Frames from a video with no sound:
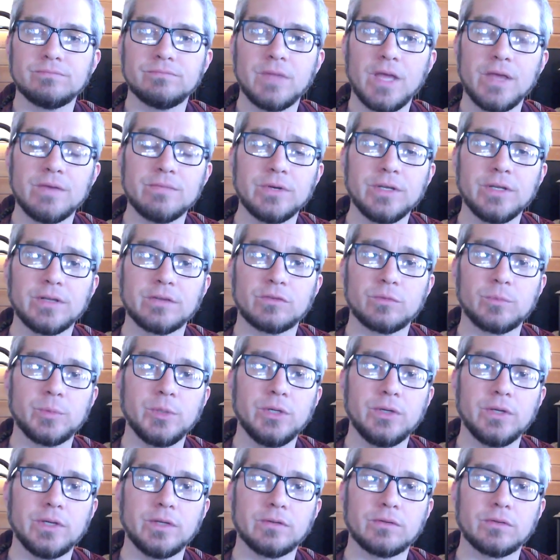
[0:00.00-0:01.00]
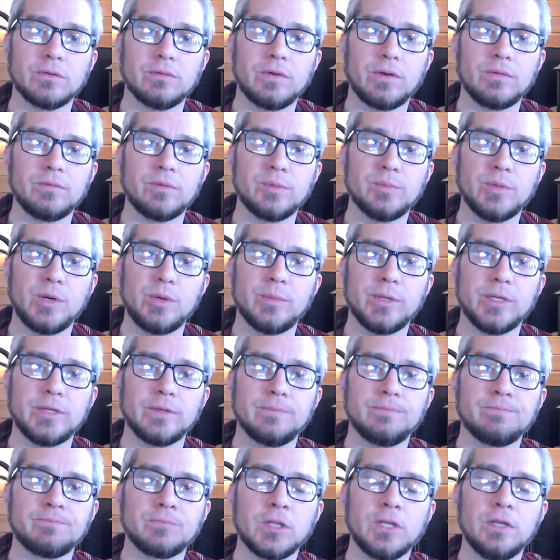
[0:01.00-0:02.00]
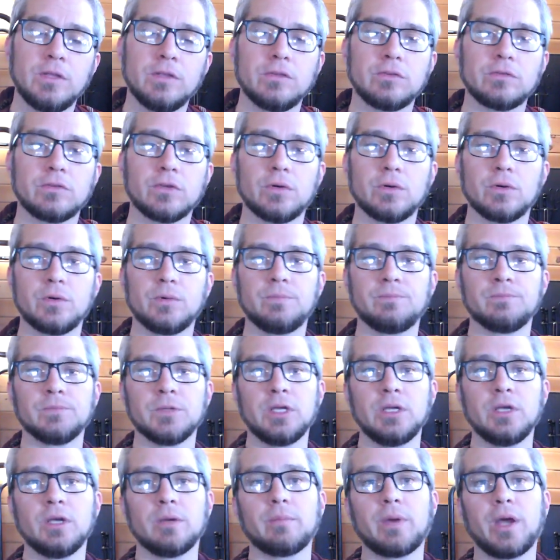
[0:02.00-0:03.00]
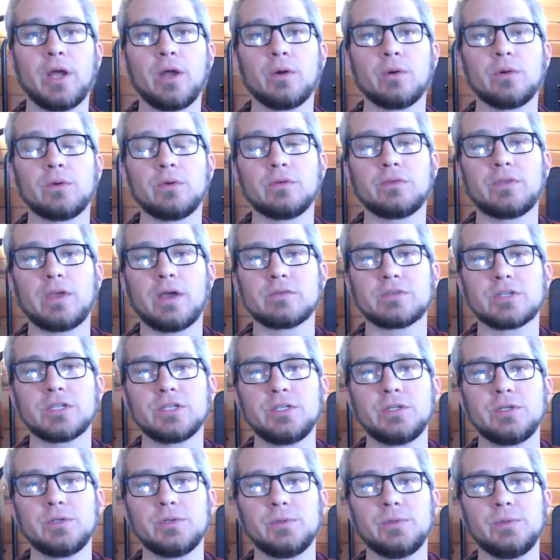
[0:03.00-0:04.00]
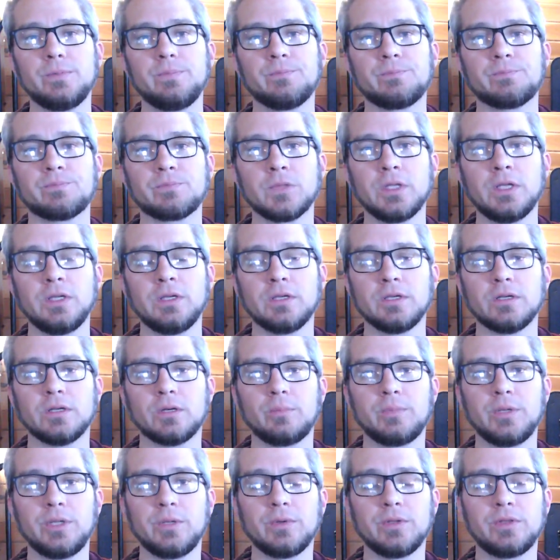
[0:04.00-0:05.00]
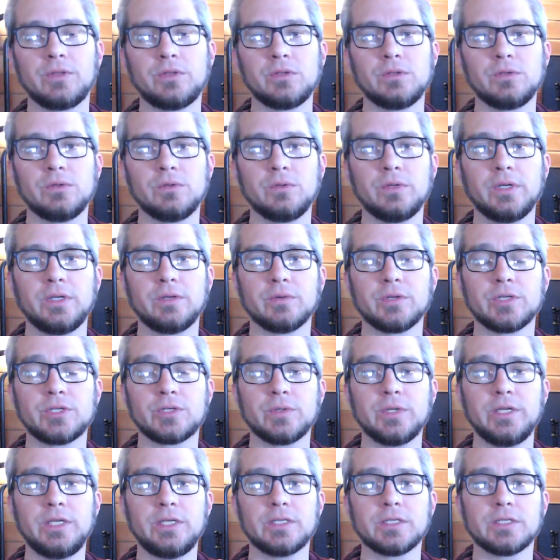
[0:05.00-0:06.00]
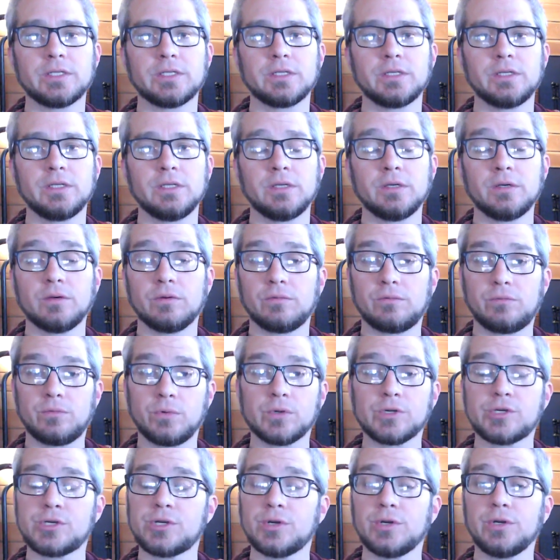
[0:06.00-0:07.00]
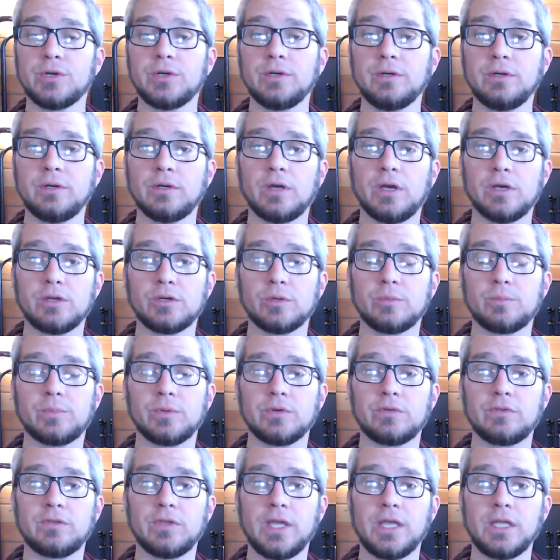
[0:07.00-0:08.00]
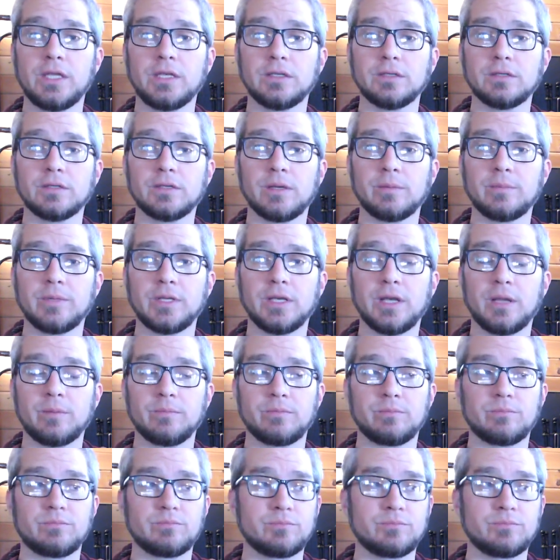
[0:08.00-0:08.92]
every experience, of every moment. So my heart goes out to you. It'll be with you in retreat for sure, 100%. I mean, I'm